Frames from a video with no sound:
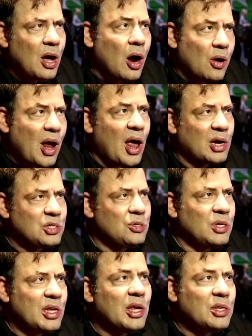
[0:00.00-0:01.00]
are
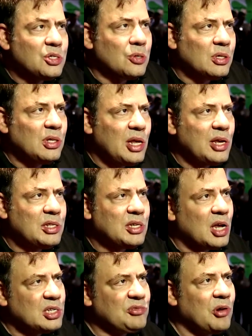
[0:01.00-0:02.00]
actually interlinked
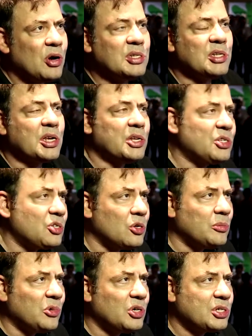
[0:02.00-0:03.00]
as far as the
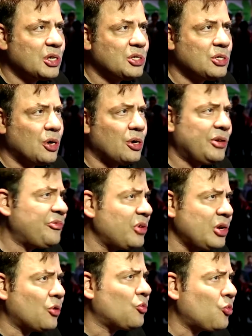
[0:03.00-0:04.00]
consumer is concerned, if
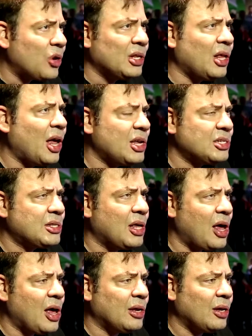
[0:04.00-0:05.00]
we don't realize
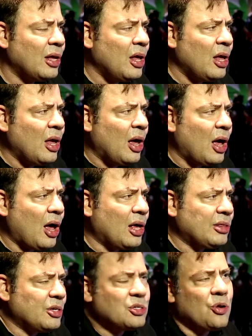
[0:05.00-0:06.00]
that,
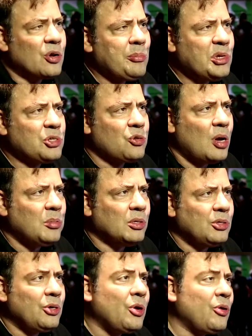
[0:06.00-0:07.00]
there's going to be
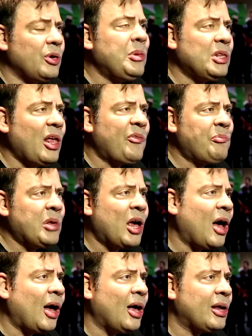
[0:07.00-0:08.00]
trouble. You're going to be left
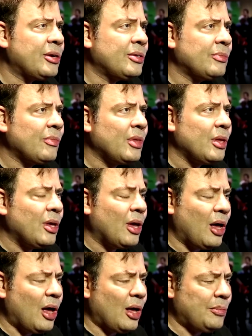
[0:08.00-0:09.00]
behind.
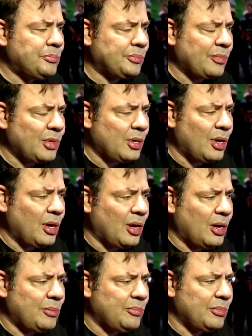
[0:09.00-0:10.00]

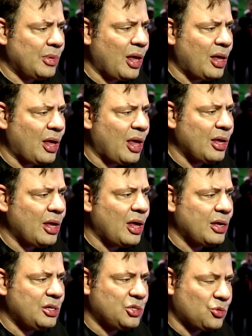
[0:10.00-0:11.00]

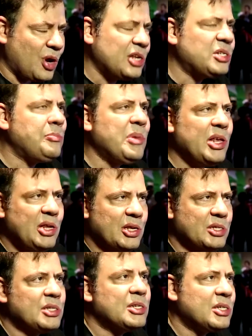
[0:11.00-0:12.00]
A
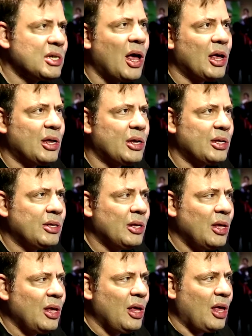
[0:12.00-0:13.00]
transmedia society,
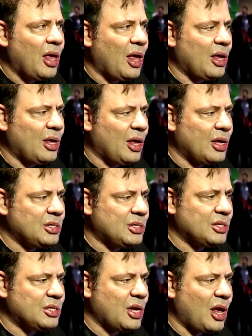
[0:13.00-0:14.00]
a
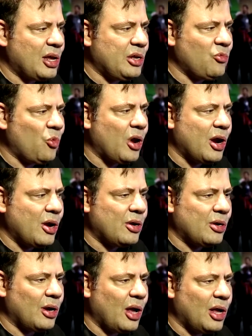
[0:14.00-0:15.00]
society
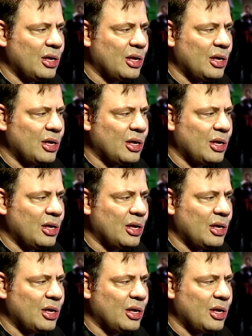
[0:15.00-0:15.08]
where